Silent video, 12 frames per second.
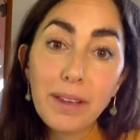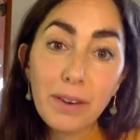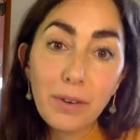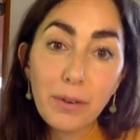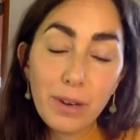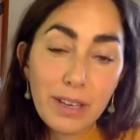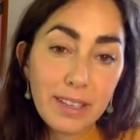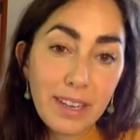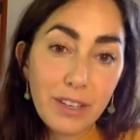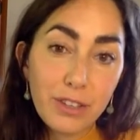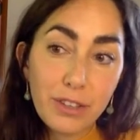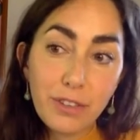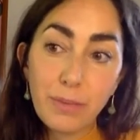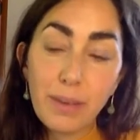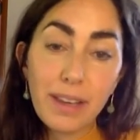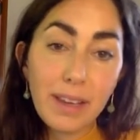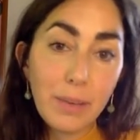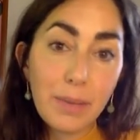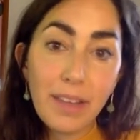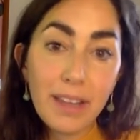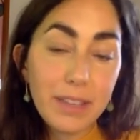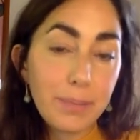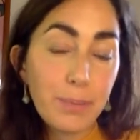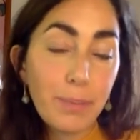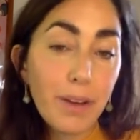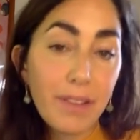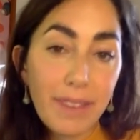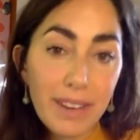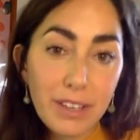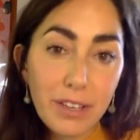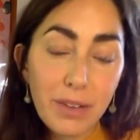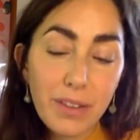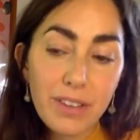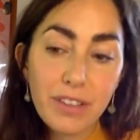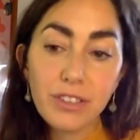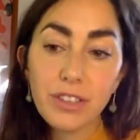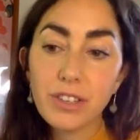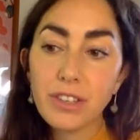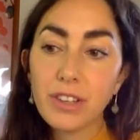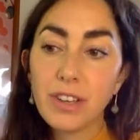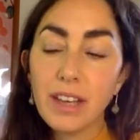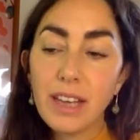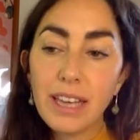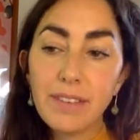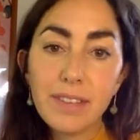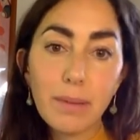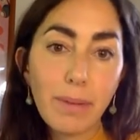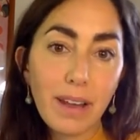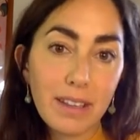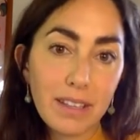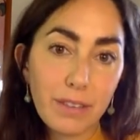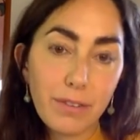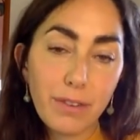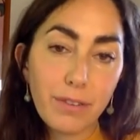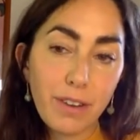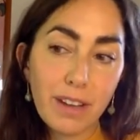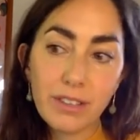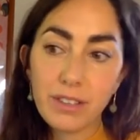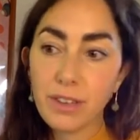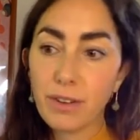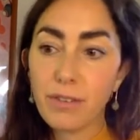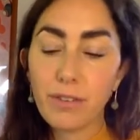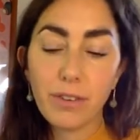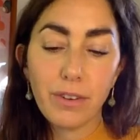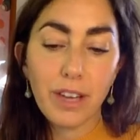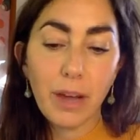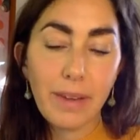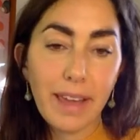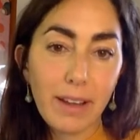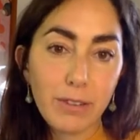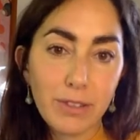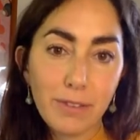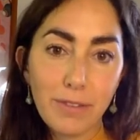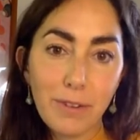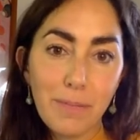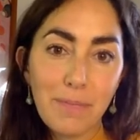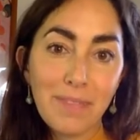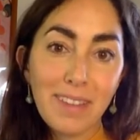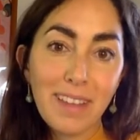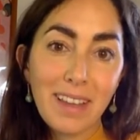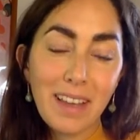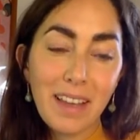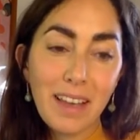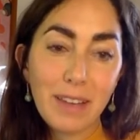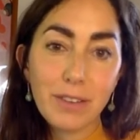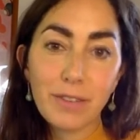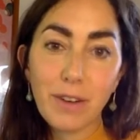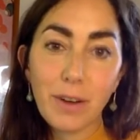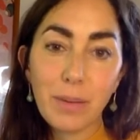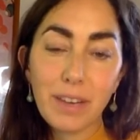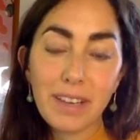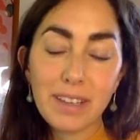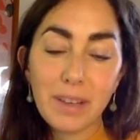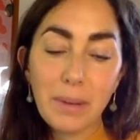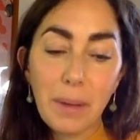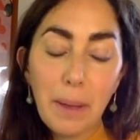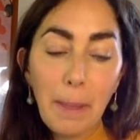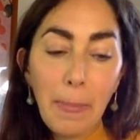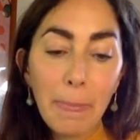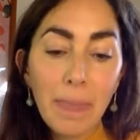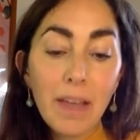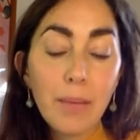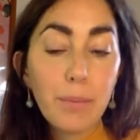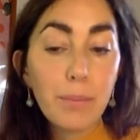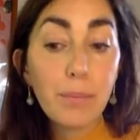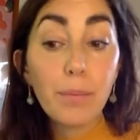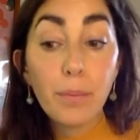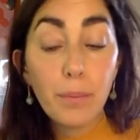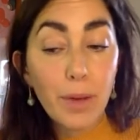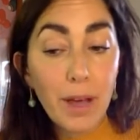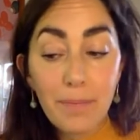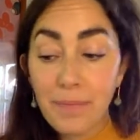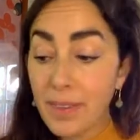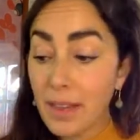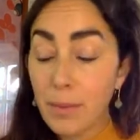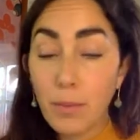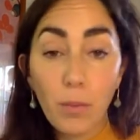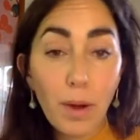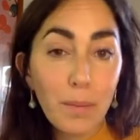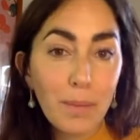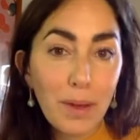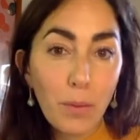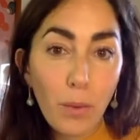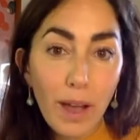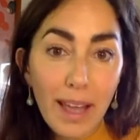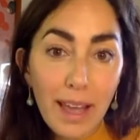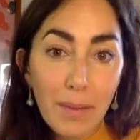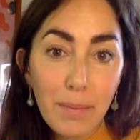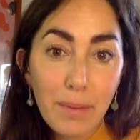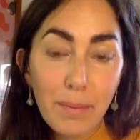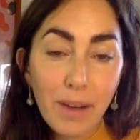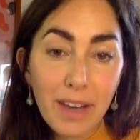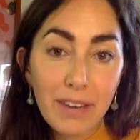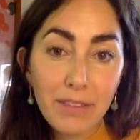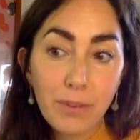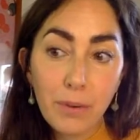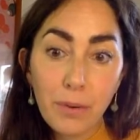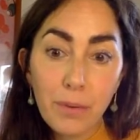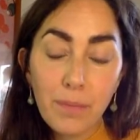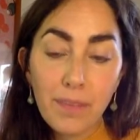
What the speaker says: in your orientation of being in, but that's perfect too. This is just to even the balance if you find yourself going out of harmony. So number one, be aware, be mindful.